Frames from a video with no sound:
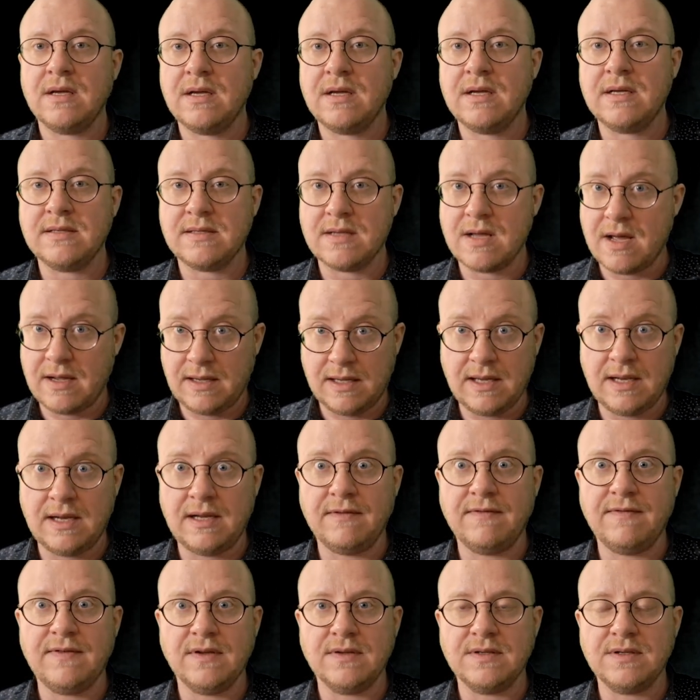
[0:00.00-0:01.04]
is not getting
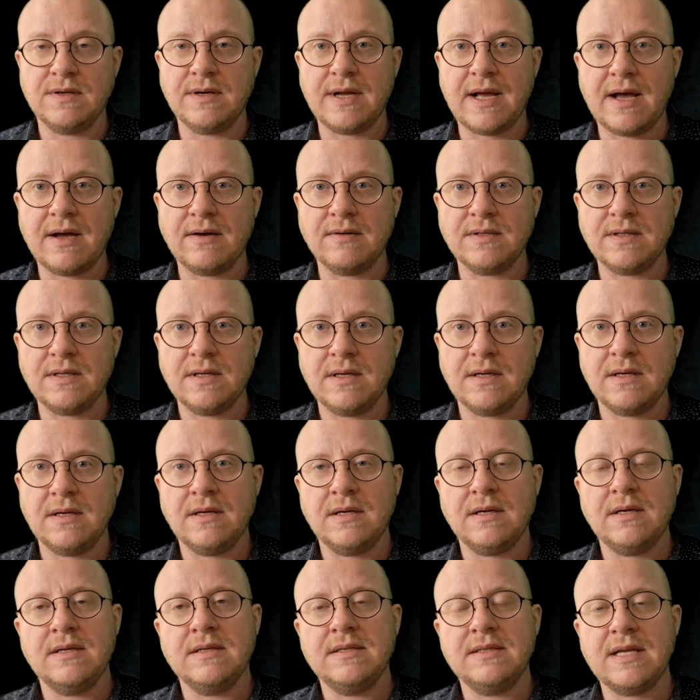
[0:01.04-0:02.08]
filtered out.
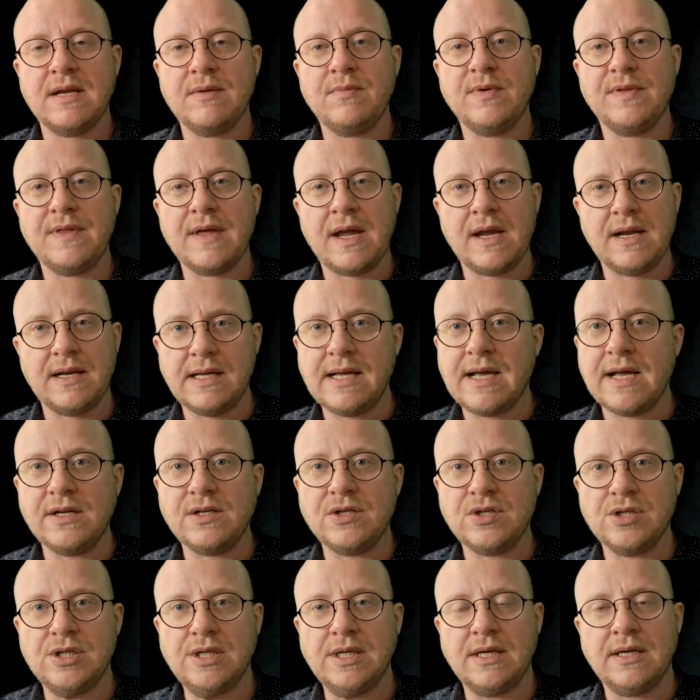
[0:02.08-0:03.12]
Same with
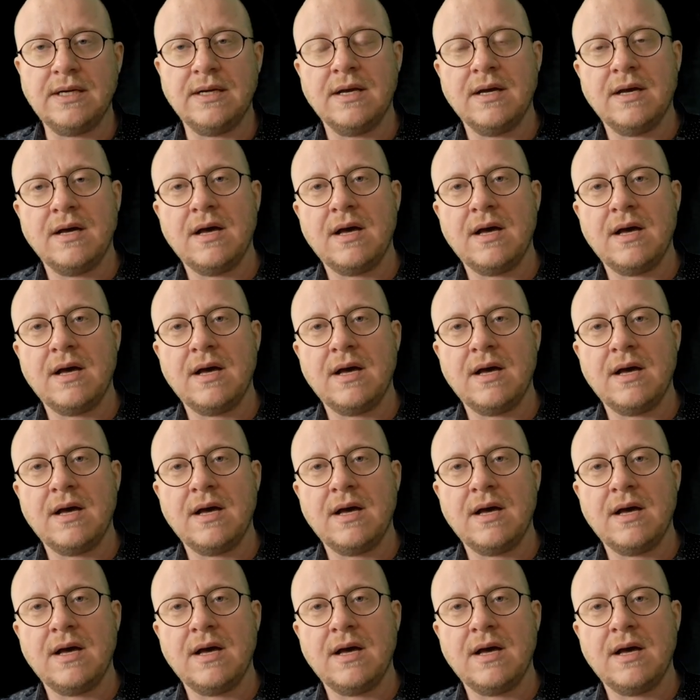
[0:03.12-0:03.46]
ADHD.